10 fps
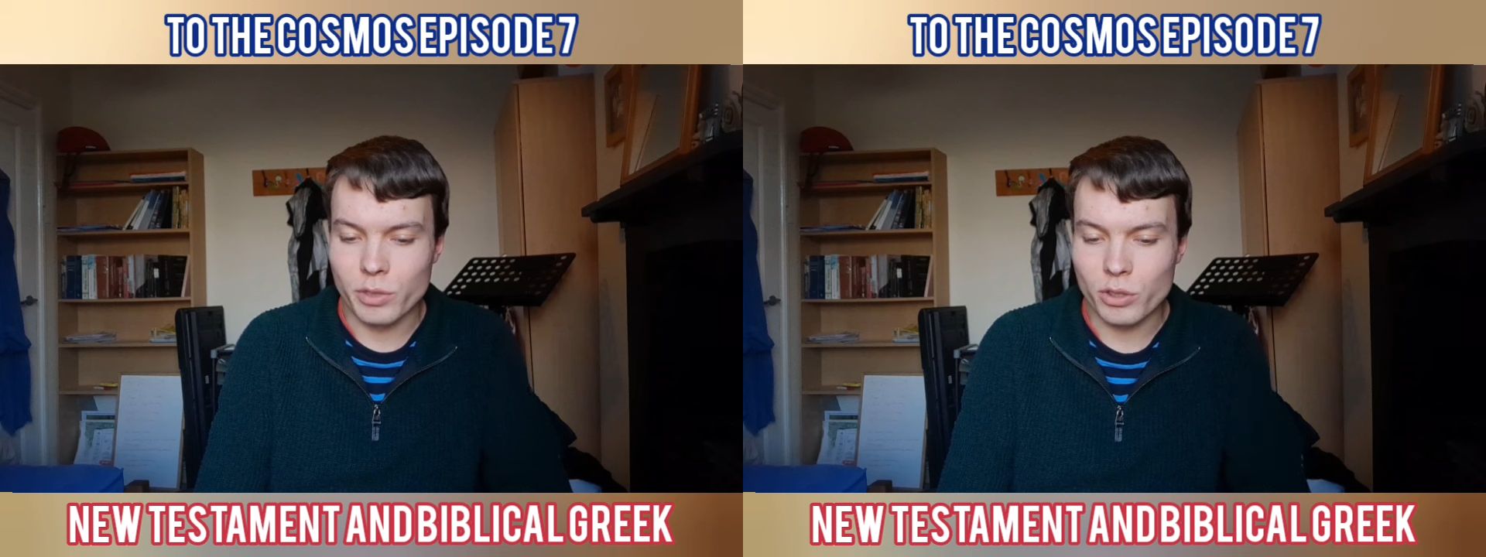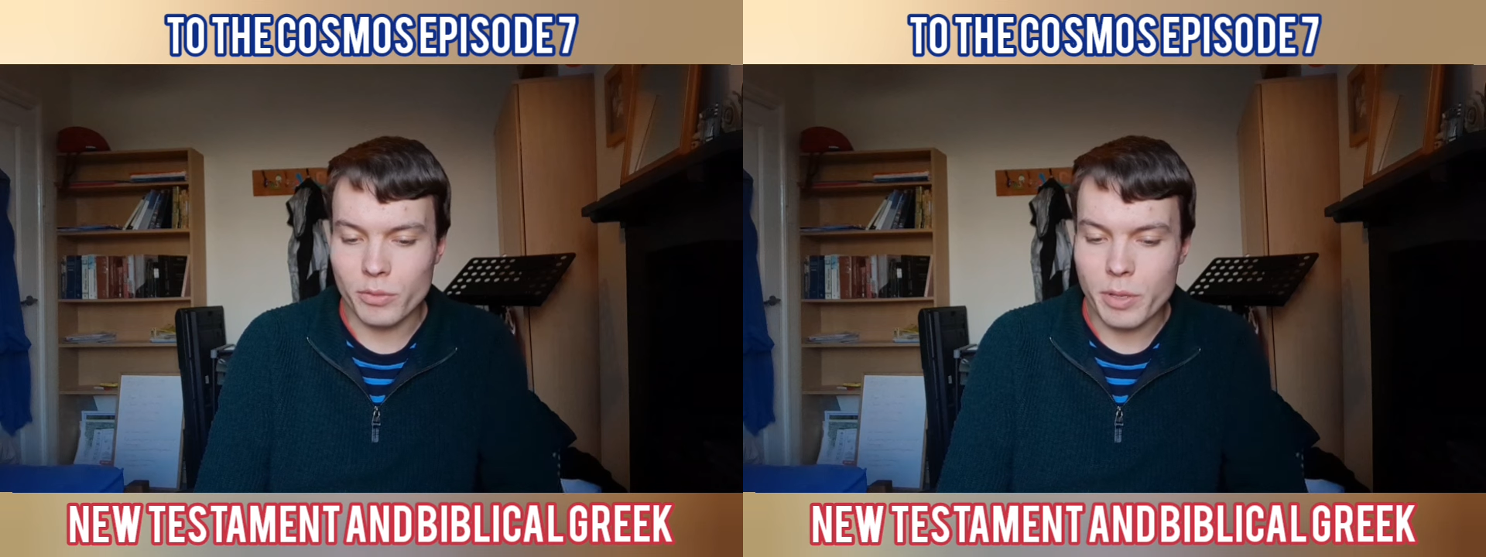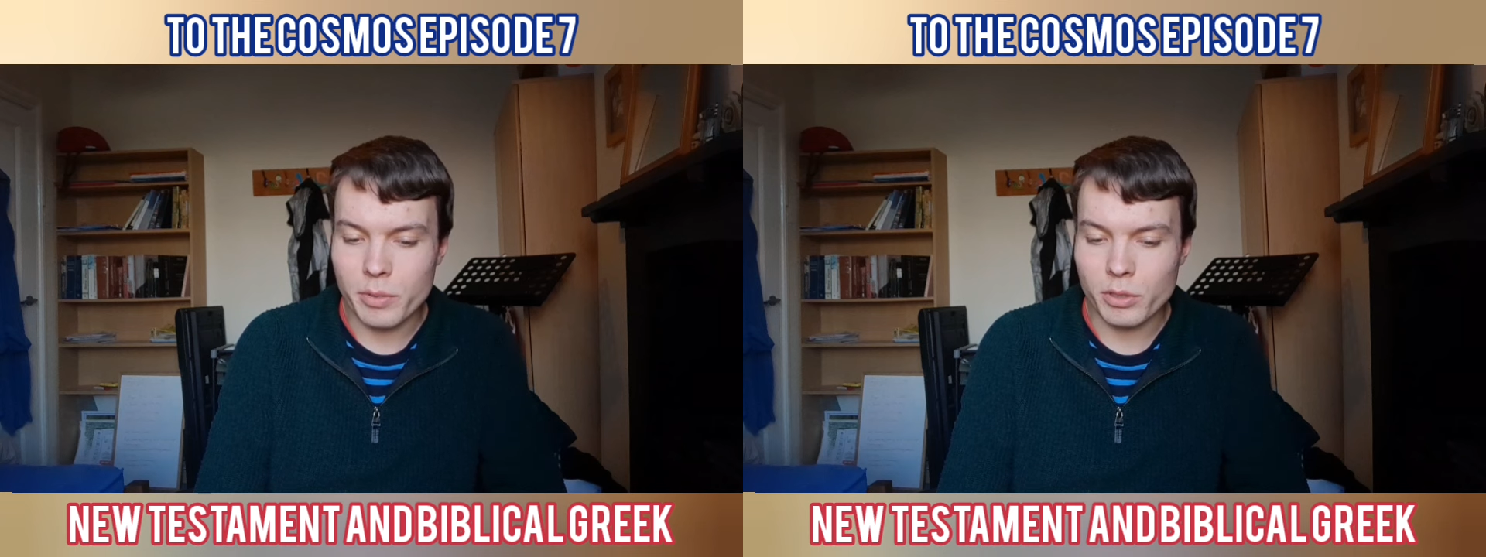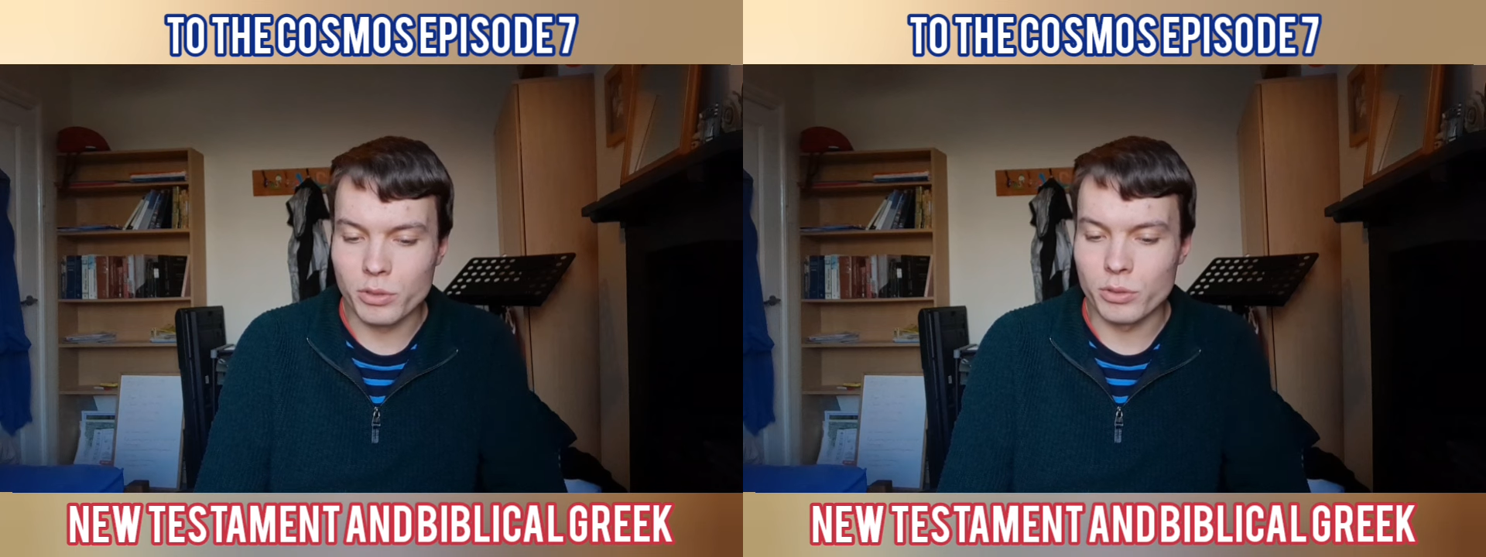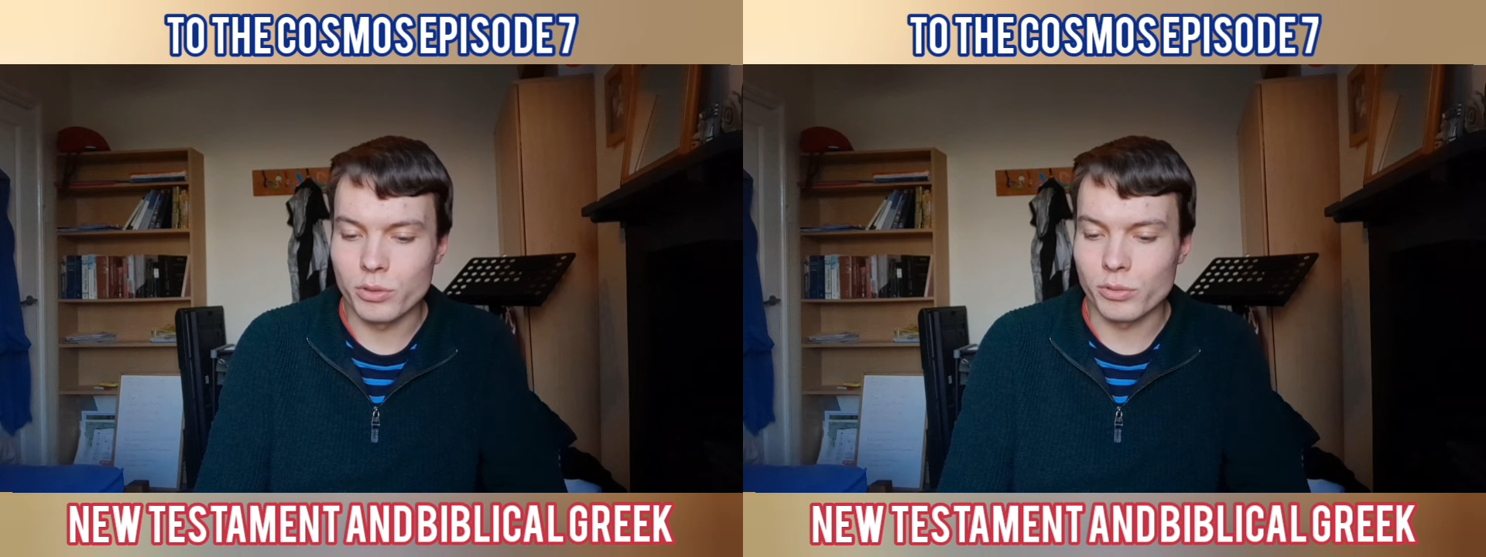world of
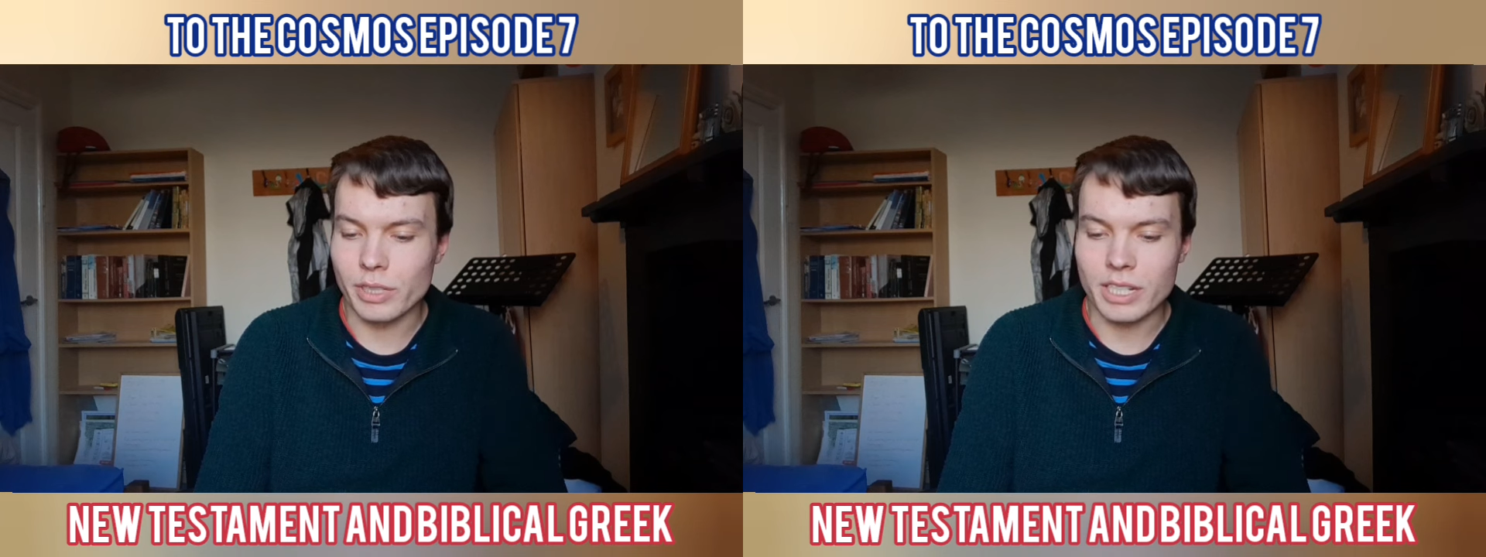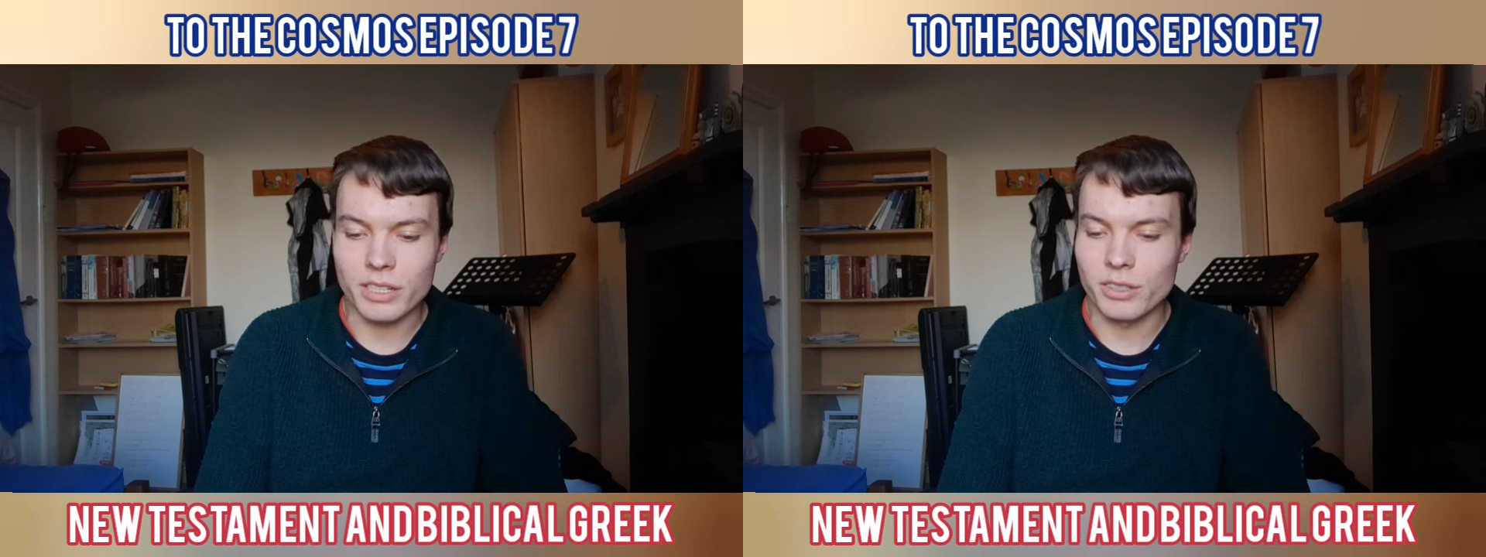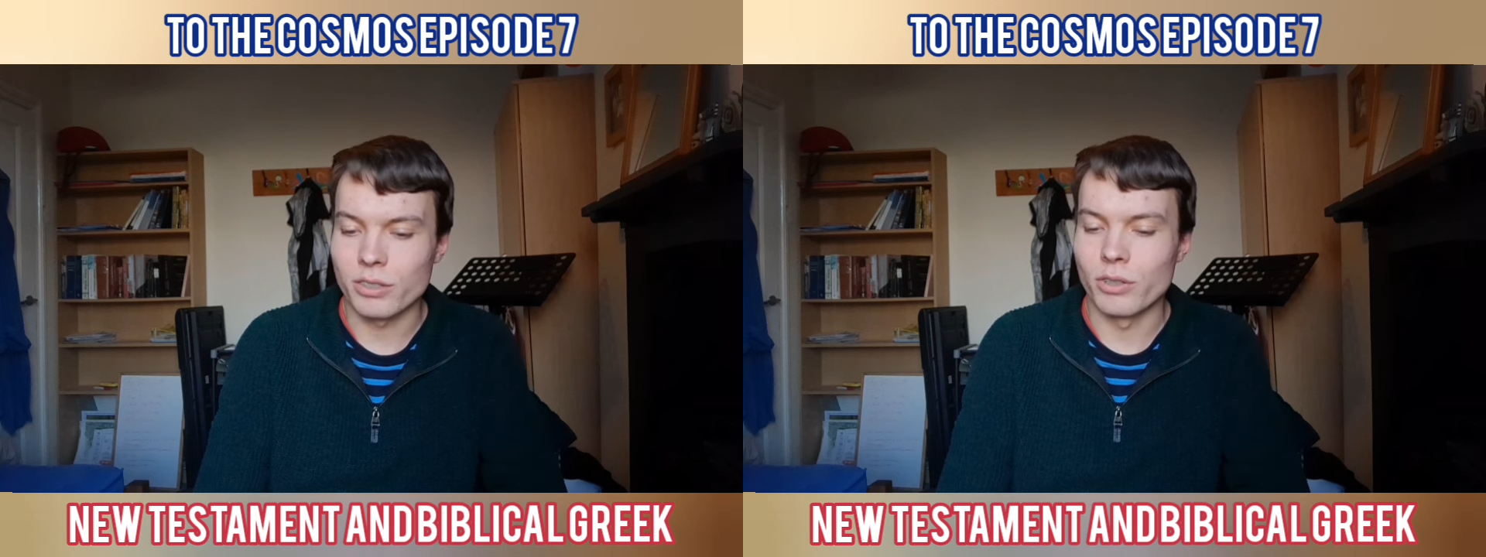biblical Greek?